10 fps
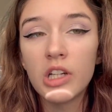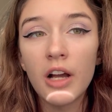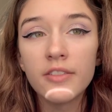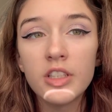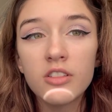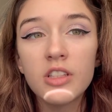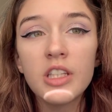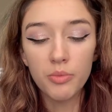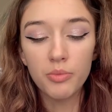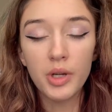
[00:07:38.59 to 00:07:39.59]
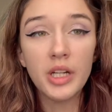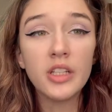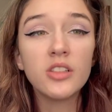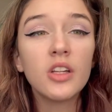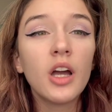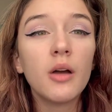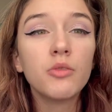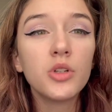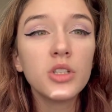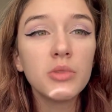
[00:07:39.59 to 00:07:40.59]
obviously, but I'm
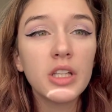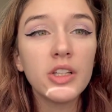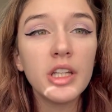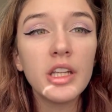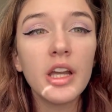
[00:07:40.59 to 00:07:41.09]
going to be cleaning